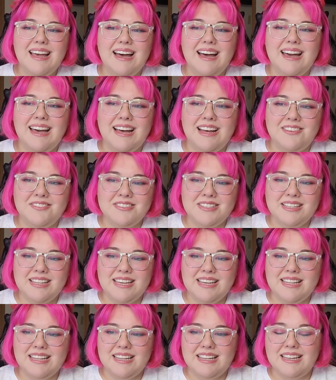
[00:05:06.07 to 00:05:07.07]
I have to
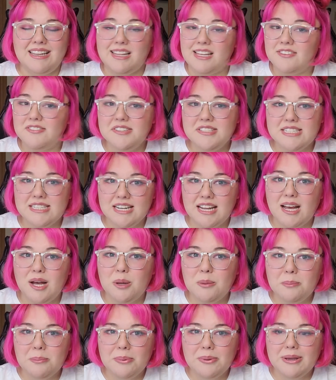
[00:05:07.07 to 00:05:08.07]
like lift it
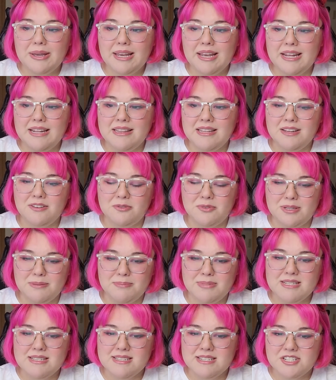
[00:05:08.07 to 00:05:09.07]
up and then
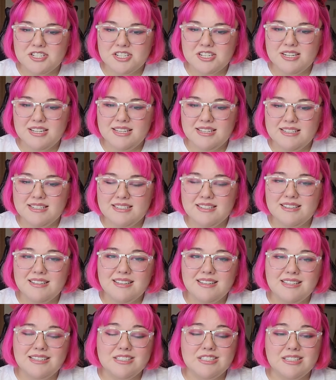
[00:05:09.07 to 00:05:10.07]
reposition it
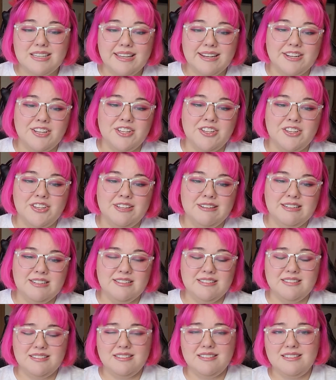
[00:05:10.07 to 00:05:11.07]
to get a
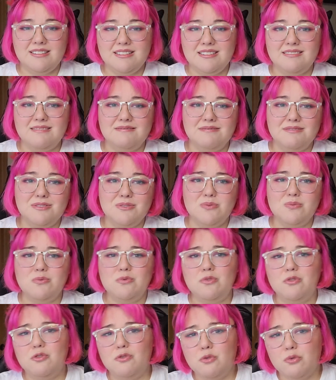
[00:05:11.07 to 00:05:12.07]
good
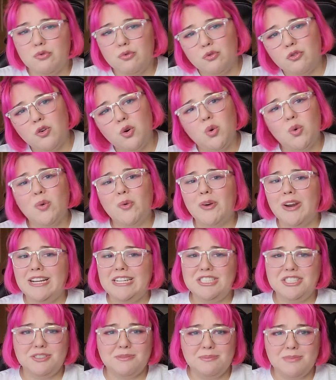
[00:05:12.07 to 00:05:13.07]
full
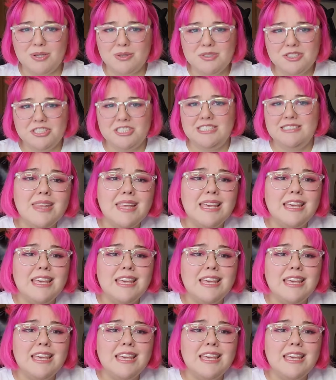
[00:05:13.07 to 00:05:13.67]
range of motion.